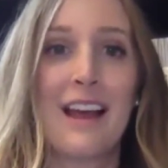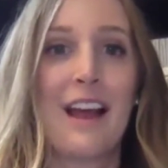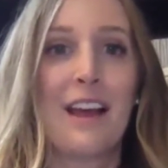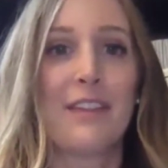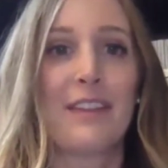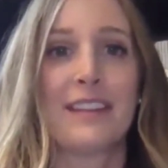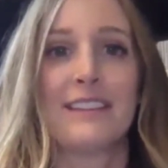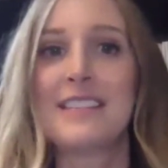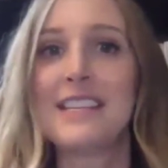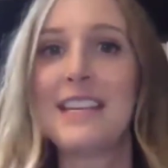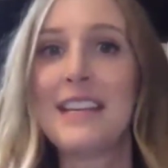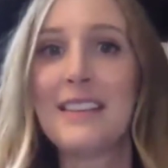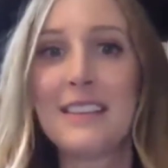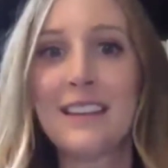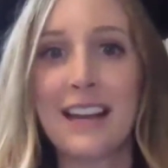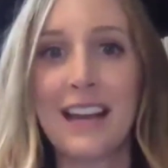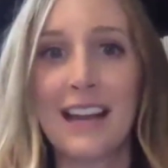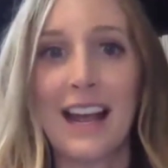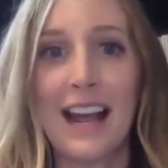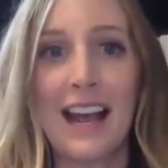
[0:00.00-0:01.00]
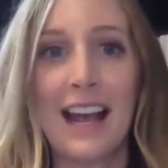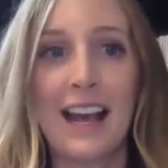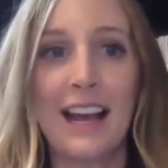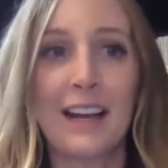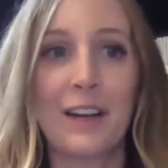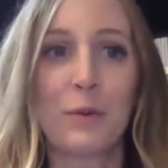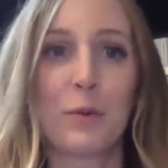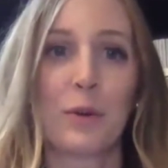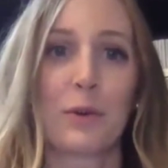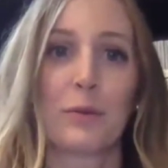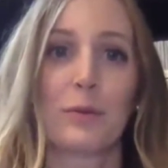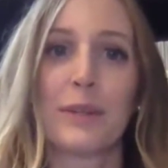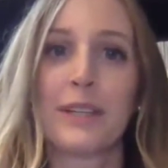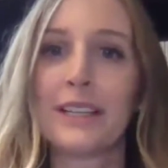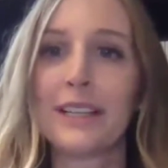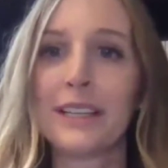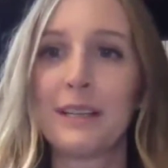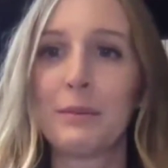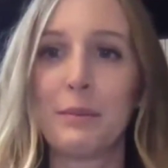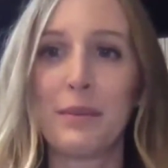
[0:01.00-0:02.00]
The teeth that I had were
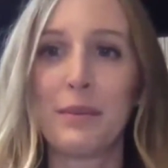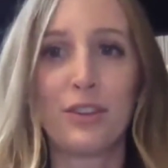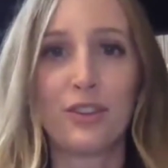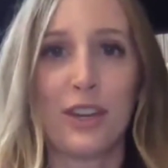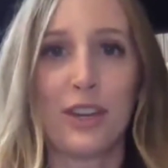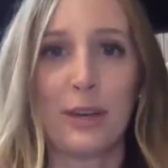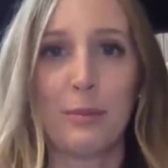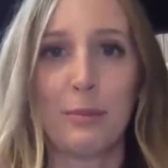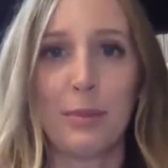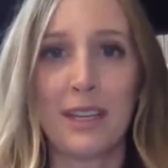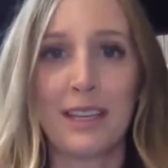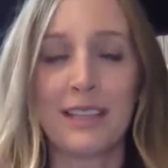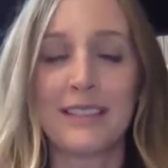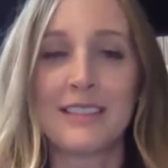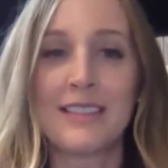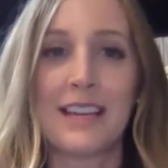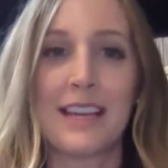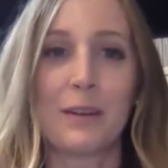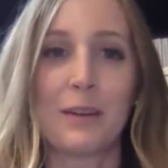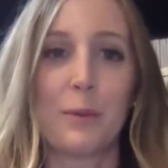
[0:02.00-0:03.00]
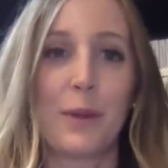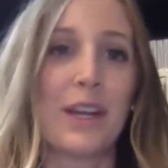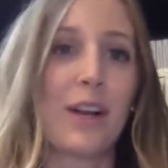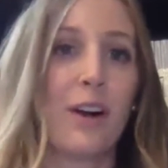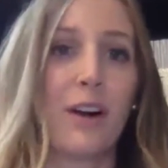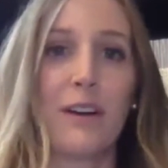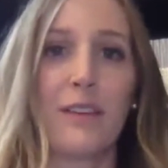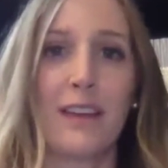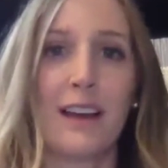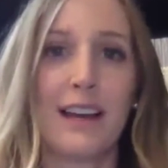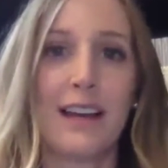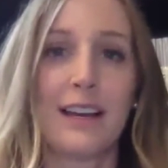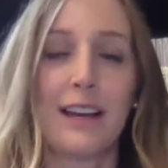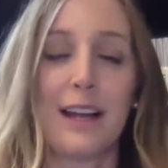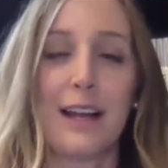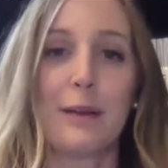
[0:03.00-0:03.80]
really misshapen, and we call that